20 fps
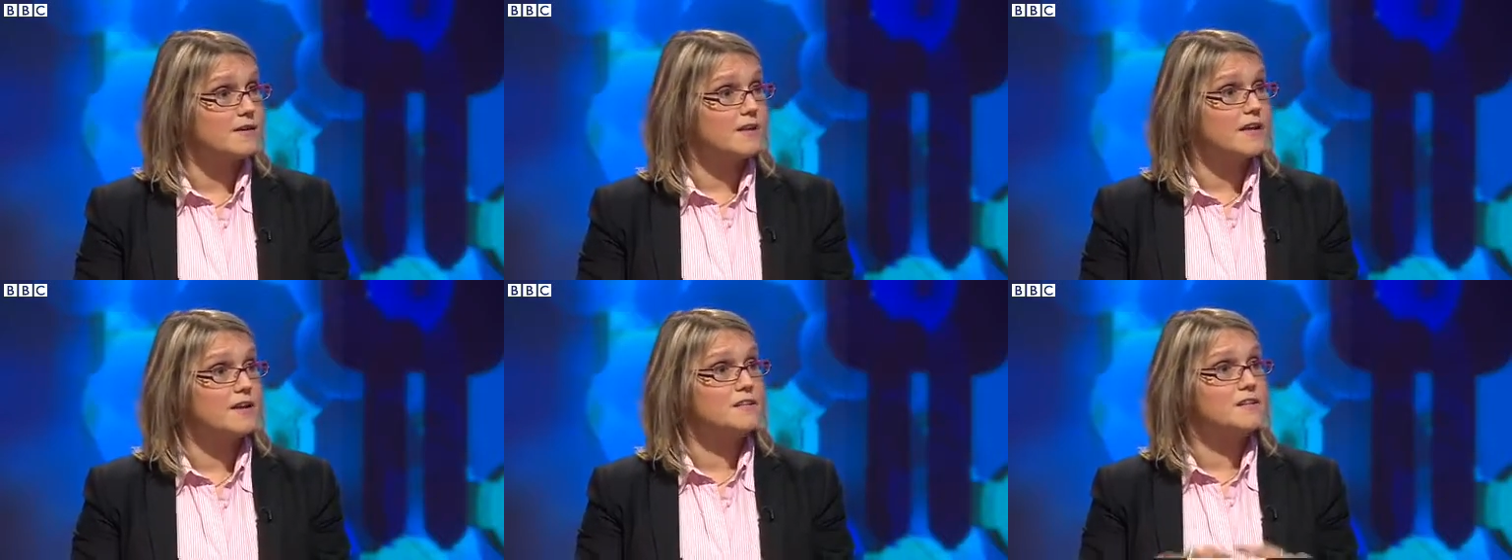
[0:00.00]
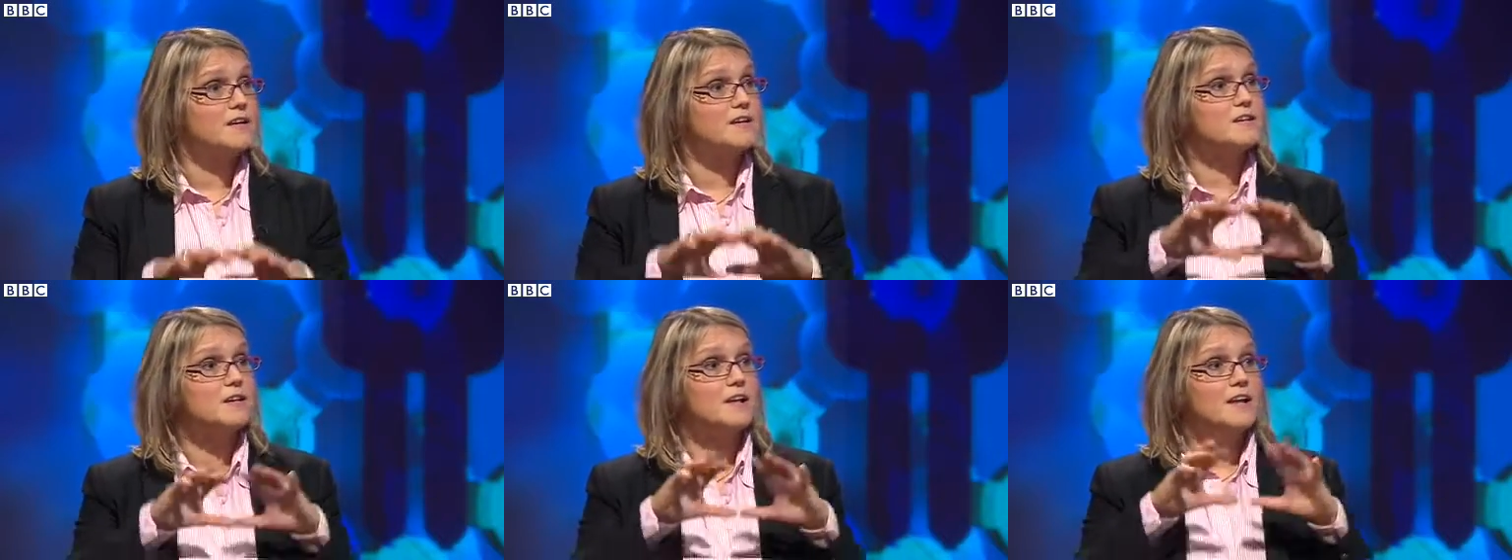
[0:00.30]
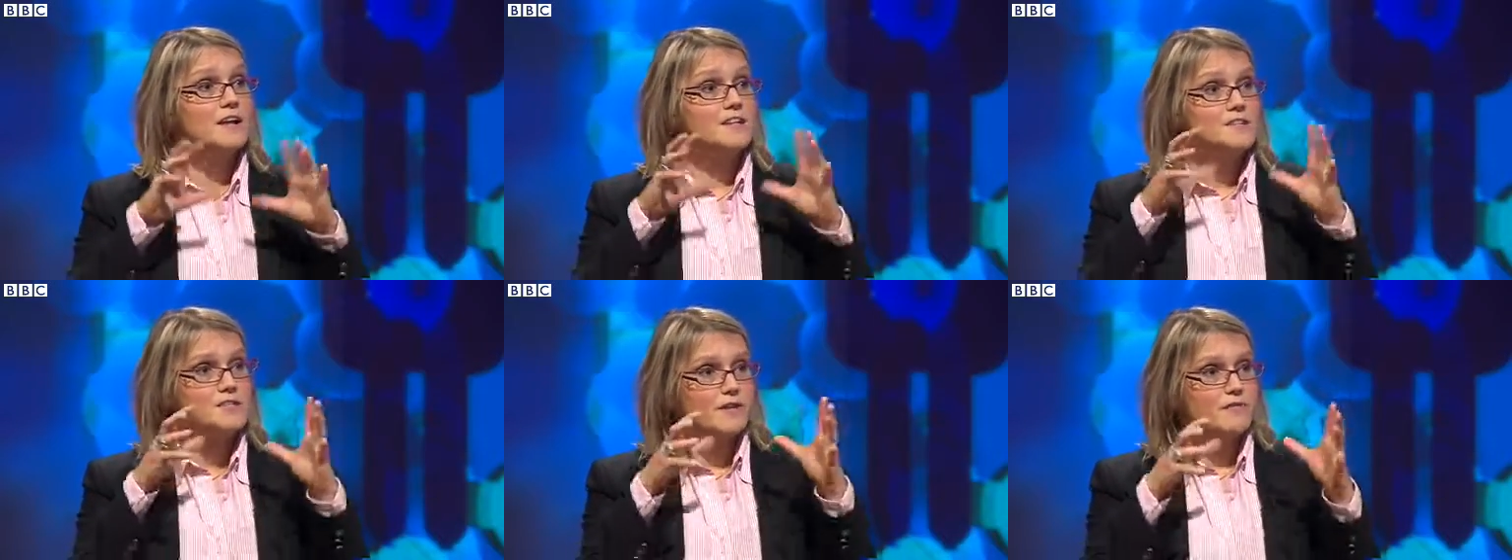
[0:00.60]
They're done
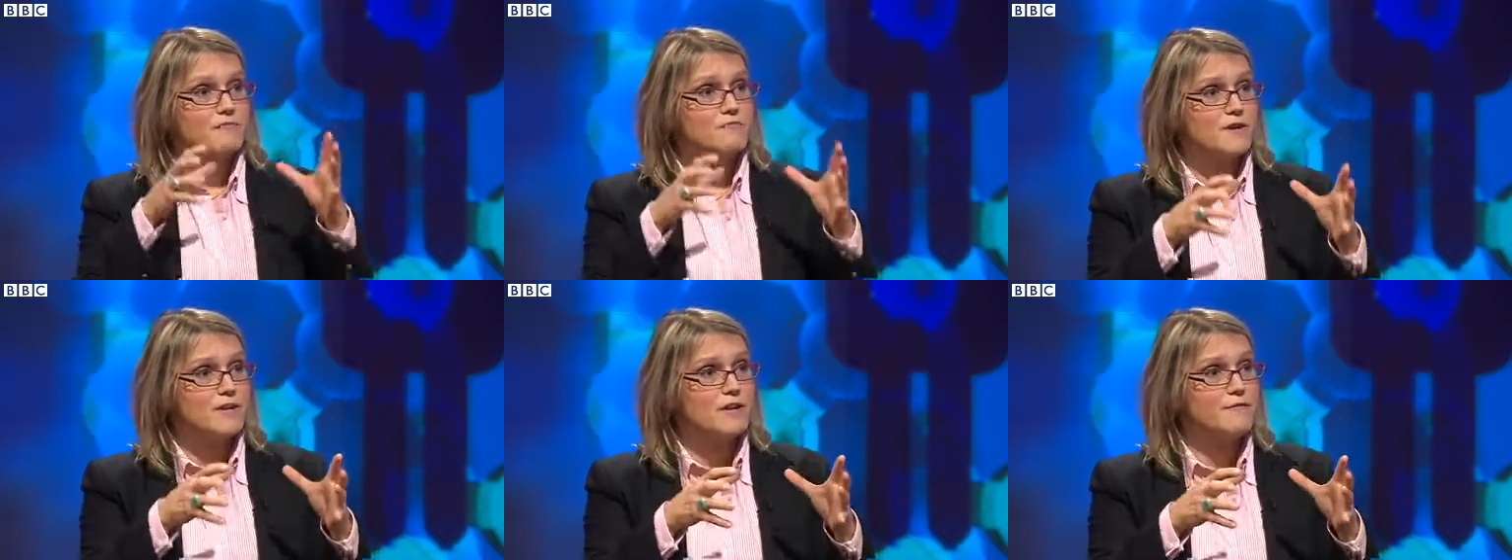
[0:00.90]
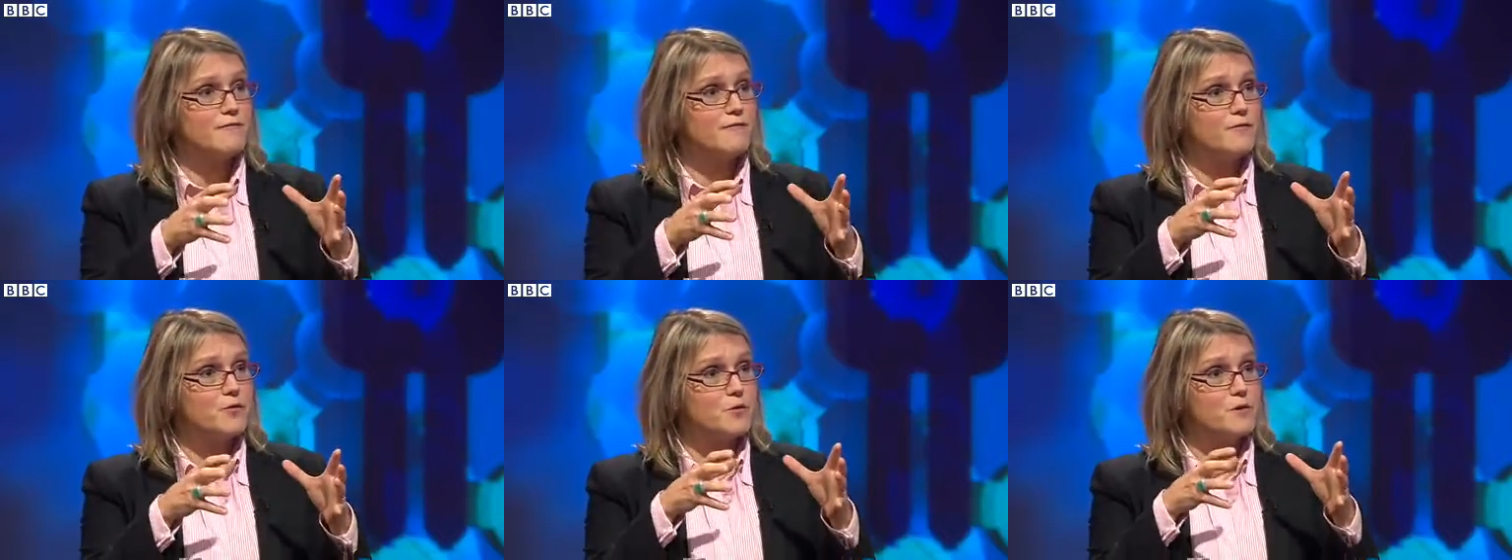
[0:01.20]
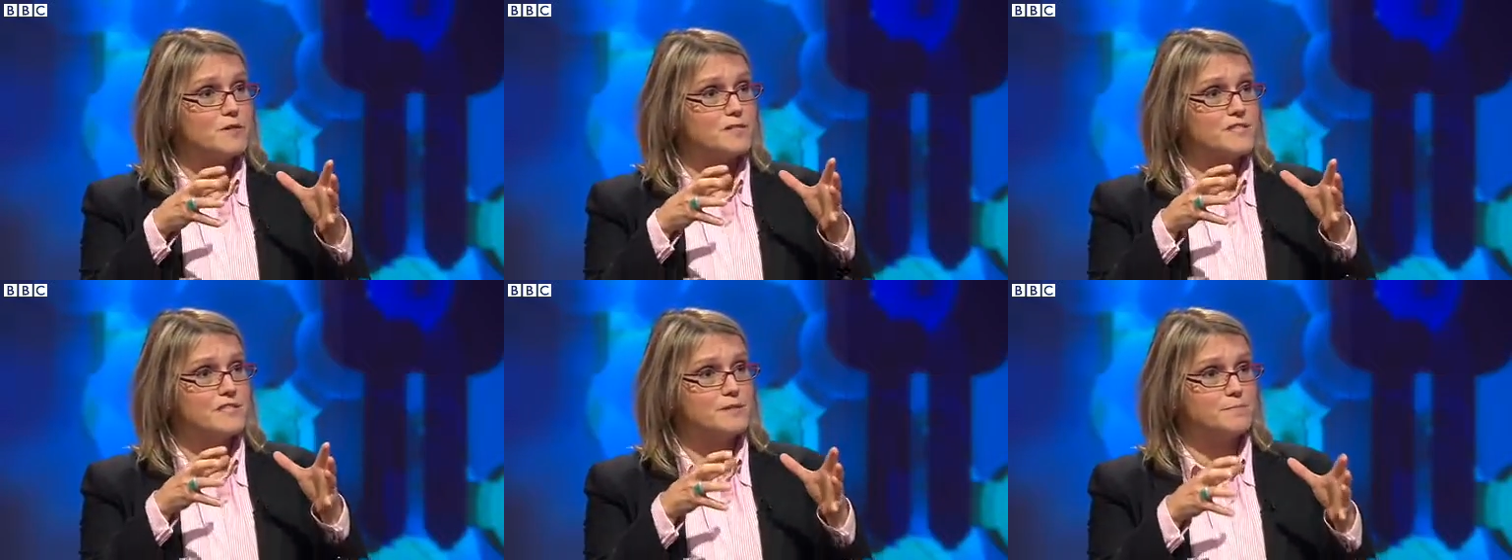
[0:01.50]
to
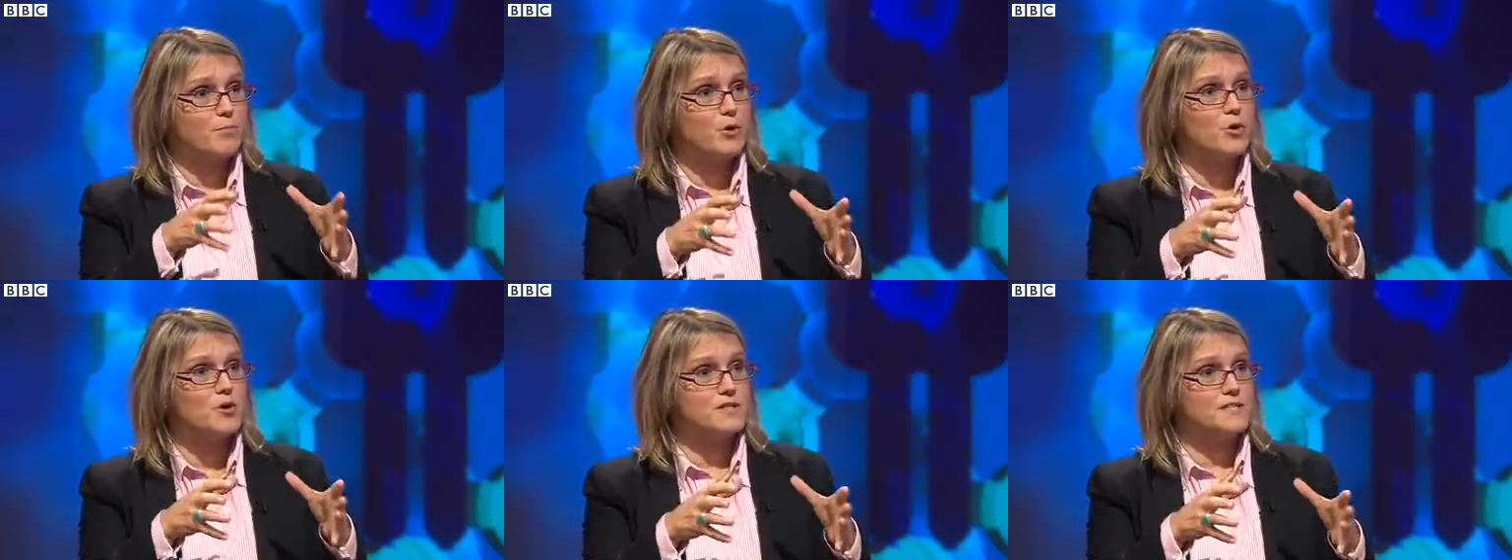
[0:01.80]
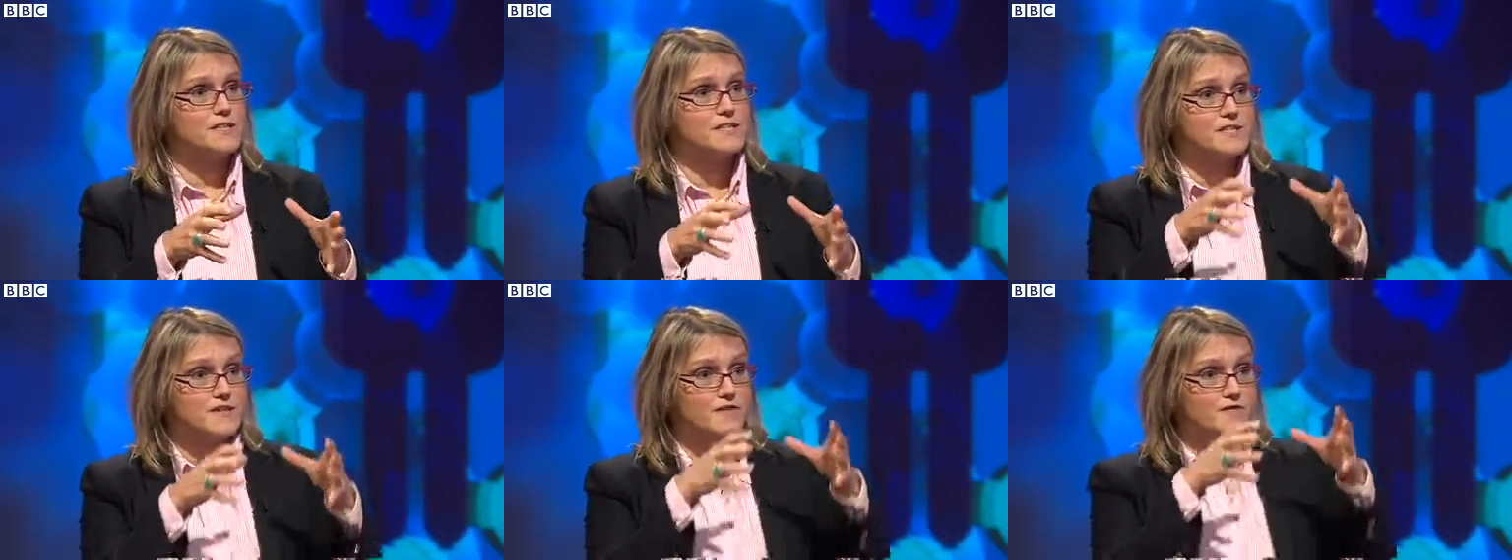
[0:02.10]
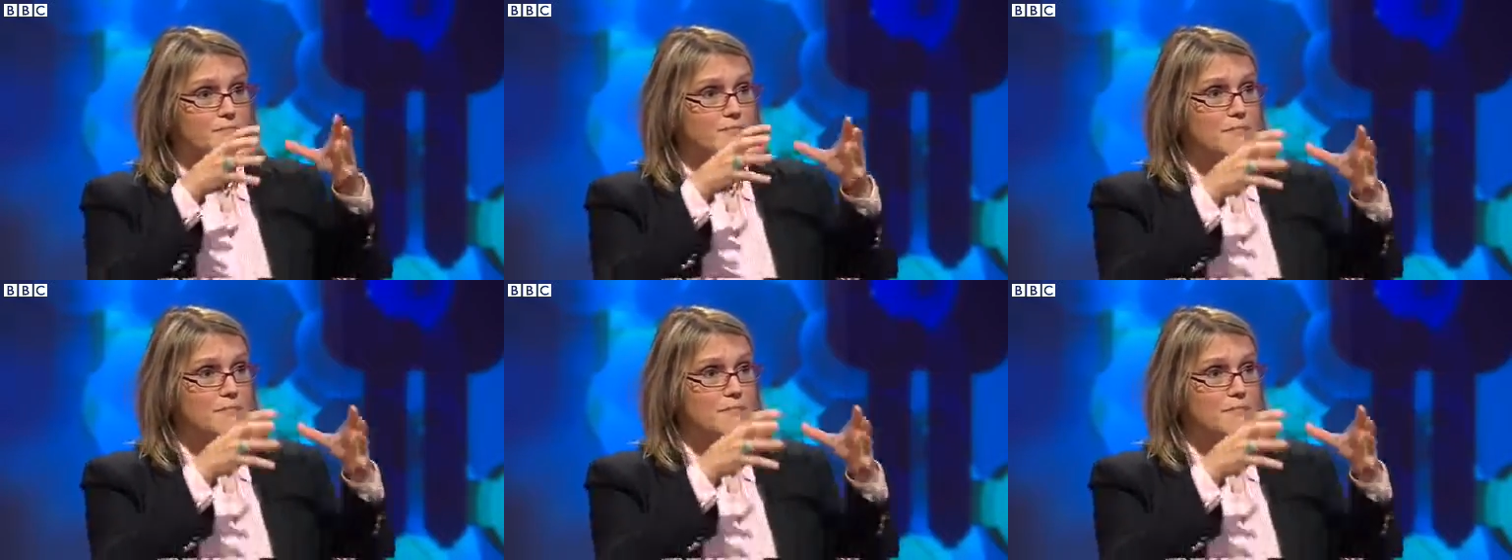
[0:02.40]
reinforce these boxes of